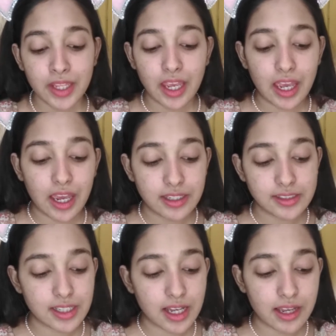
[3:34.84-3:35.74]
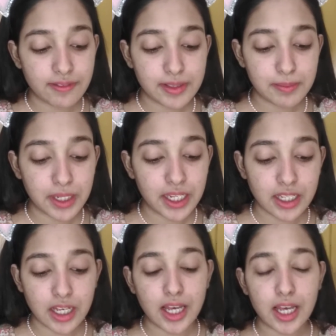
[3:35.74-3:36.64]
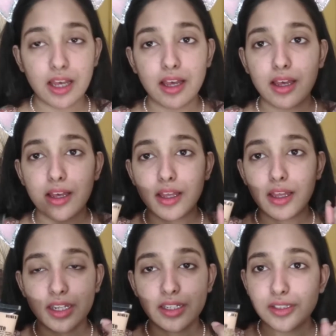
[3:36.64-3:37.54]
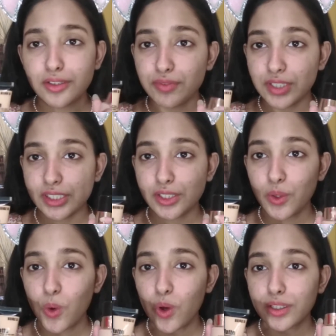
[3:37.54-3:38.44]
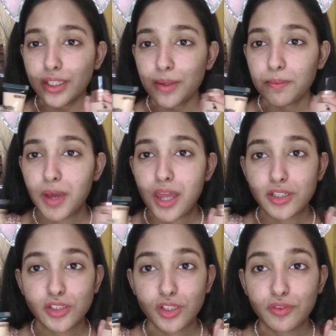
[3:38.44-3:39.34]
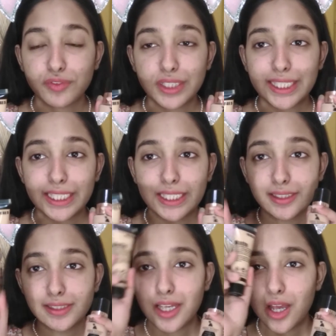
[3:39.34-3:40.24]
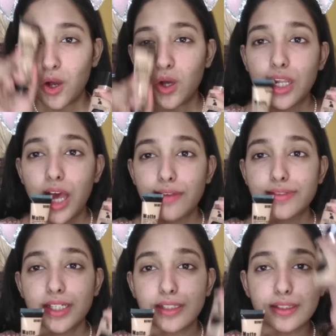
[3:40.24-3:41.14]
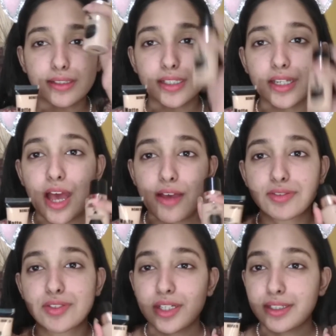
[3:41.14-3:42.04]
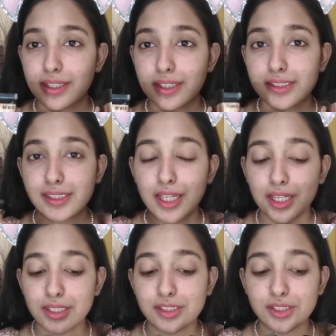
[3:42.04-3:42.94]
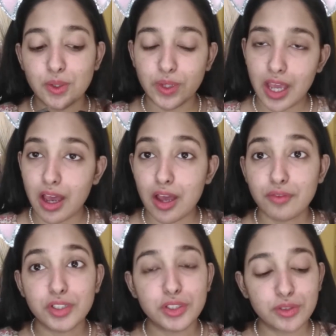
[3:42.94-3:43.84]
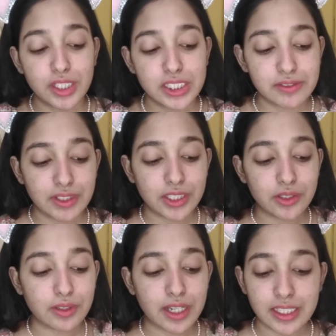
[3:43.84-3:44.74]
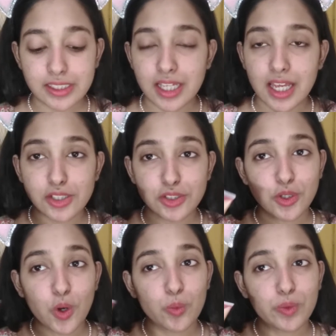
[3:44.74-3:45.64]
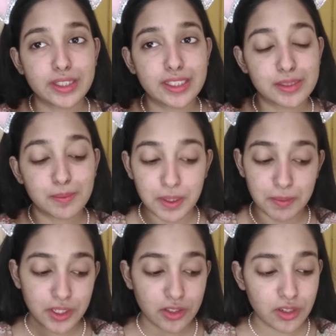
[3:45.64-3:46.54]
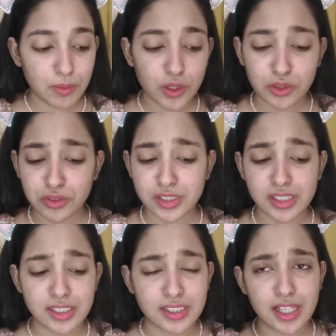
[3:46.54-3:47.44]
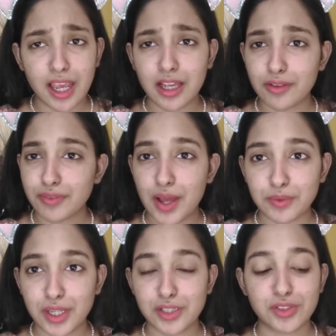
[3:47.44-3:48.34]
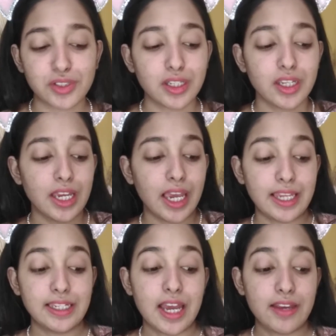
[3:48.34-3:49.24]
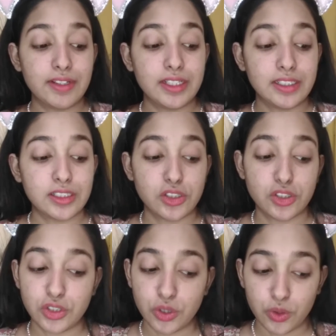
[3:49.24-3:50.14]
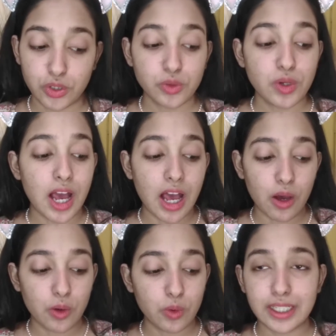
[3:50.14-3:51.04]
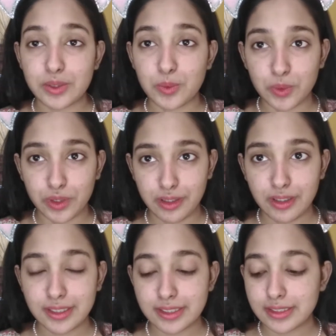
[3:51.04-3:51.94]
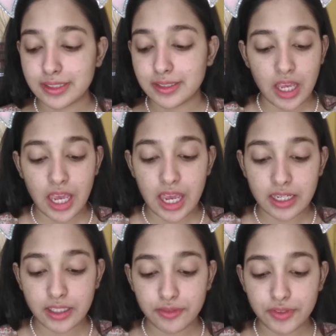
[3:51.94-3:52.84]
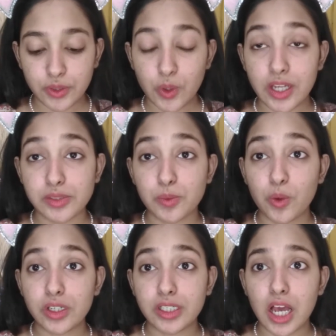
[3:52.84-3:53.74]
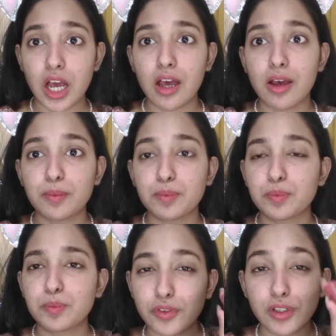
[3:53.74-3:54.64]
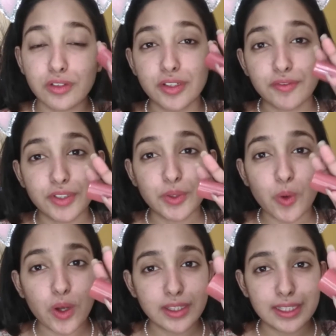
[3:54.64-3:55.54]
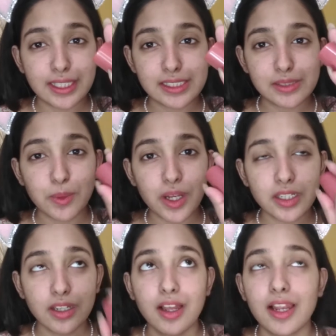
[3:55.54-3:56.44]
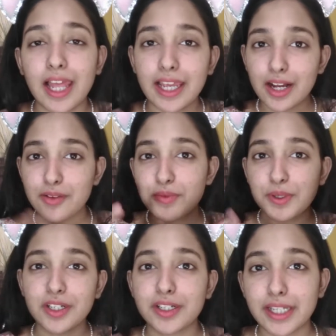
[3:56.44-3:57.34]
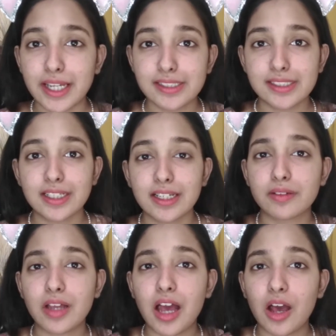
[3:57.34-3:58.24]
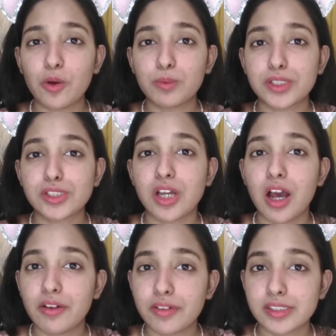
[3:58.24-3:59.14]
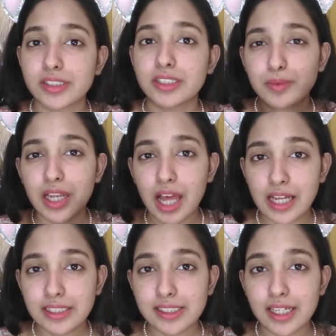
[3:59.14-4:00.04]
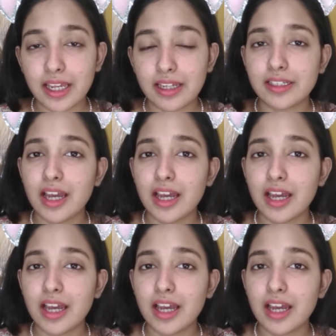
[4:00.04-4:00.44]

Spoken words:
and I will make another video on the comparison of these, on half side this and half side this. So yeah, for today's video, I guess I should go with this BB cream, although this is like a foundation, and I will show you how it works. And if you guys want a full review on this one, like a wear test, how much hours it lasts and